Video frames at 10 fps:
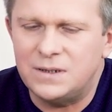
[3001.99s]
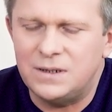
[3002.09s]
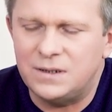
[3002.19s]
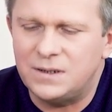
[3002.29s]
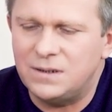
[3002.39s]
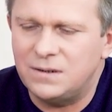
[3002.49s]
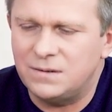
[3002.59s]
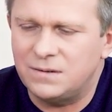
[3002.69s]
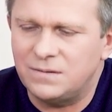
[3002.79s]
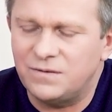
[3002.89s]

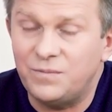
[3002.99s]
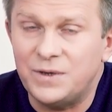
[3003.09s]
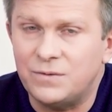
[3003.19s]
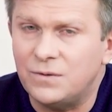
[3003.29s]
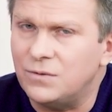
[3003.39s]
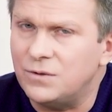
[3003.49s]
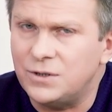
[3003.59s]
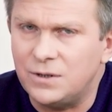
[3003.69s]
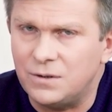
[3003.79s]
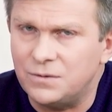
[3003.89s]
However, people
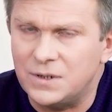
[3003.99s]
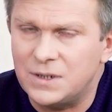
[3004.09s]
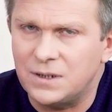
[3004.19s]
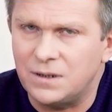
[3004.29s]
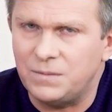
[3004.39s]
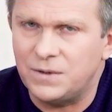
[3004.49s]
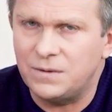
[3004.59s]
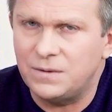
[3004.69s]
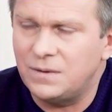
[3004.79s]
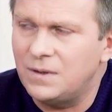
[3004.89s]
themselves are to blame,
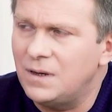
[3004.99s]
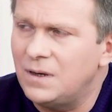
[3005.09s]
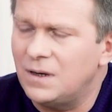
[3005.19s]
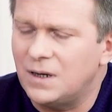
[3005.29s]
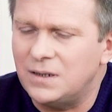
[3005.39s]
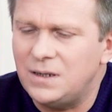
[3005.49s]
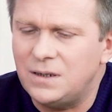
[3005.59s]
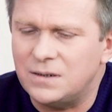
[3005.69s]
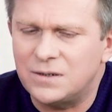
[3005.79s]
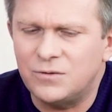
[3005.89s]
first and
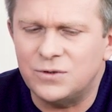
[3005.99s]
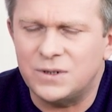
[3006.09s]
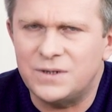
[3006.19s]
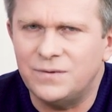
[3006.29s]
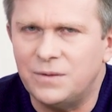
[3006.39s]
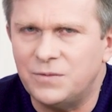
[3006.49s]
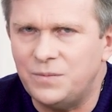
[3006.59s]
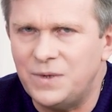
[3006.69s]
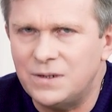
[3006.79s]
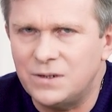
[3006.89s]
foremost. They
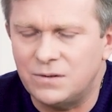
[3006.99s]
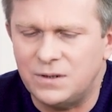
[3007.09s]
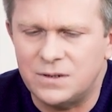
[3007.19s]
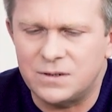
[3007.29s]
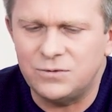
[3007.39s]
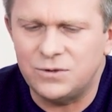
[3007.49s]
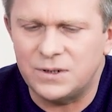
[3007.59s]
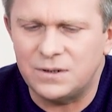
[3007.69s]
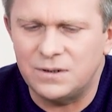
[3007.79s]
serve their demon.